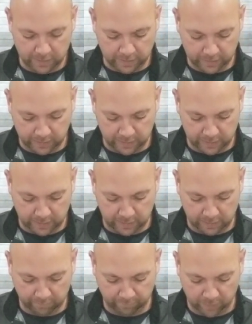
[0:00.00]

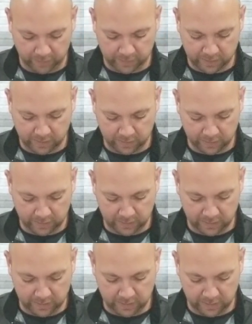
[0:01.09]
the
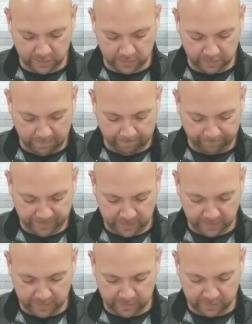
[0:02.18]
Volatility
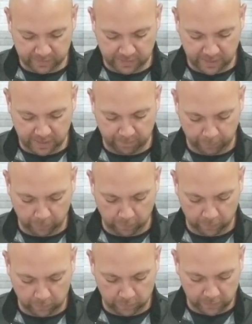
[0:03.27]
is a
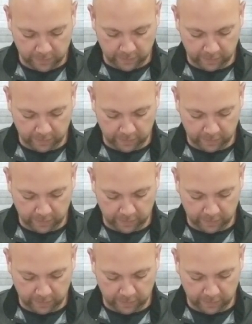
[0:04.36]
pearl,